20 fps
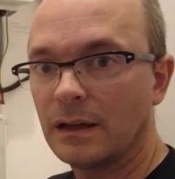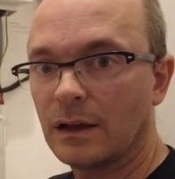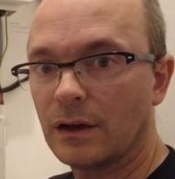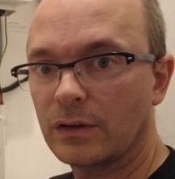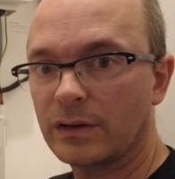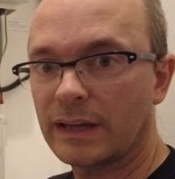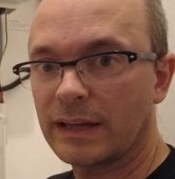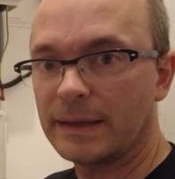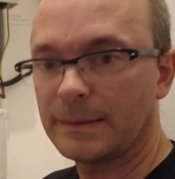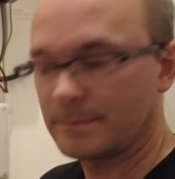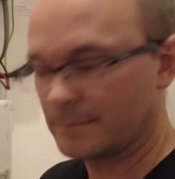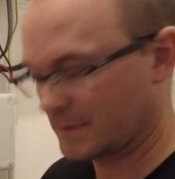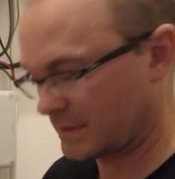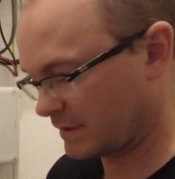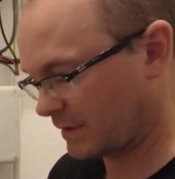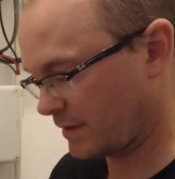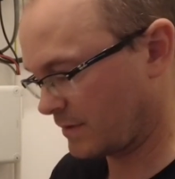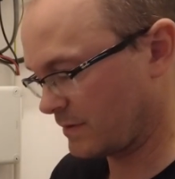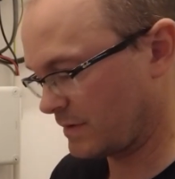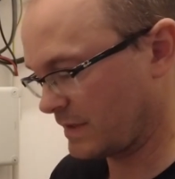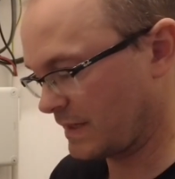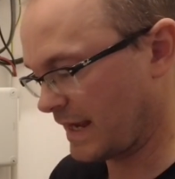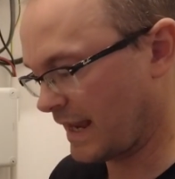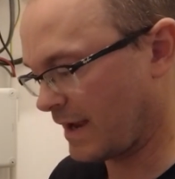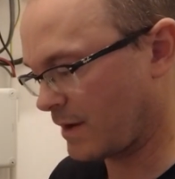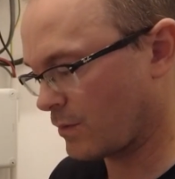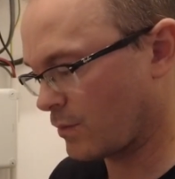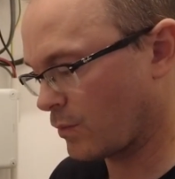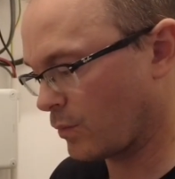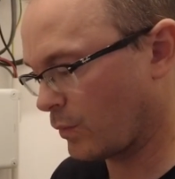Okay, so
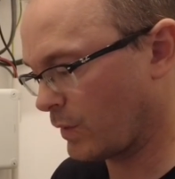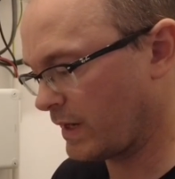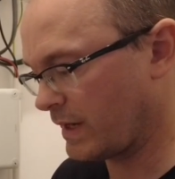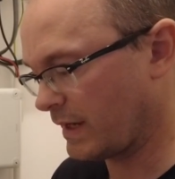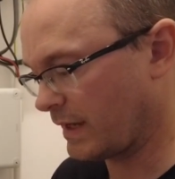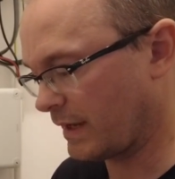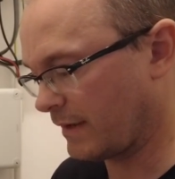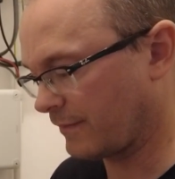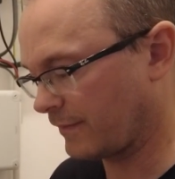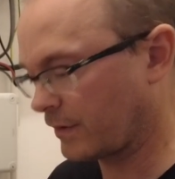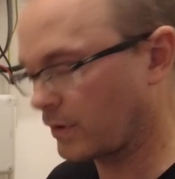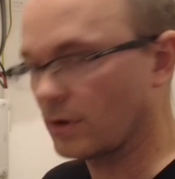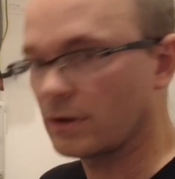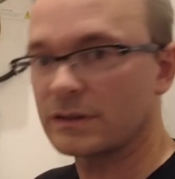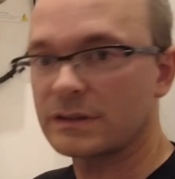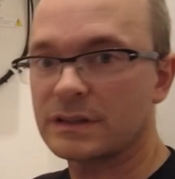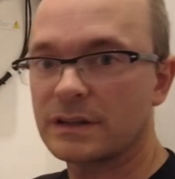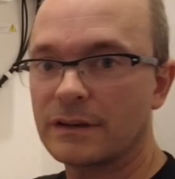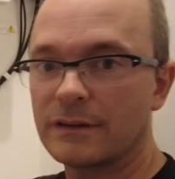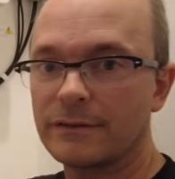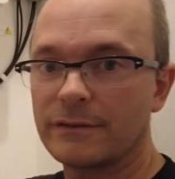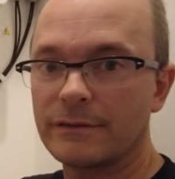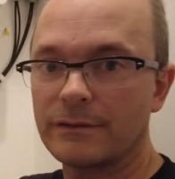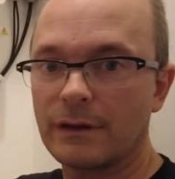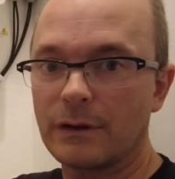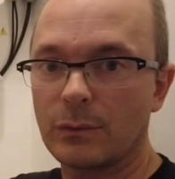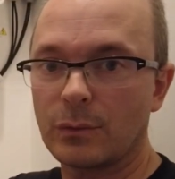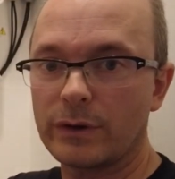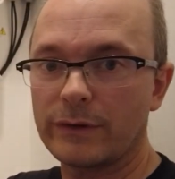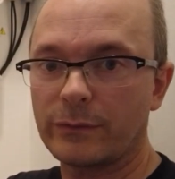now
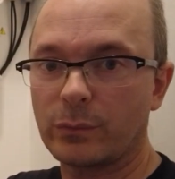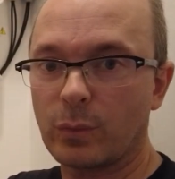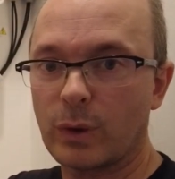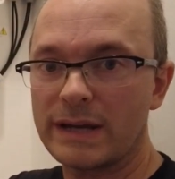we've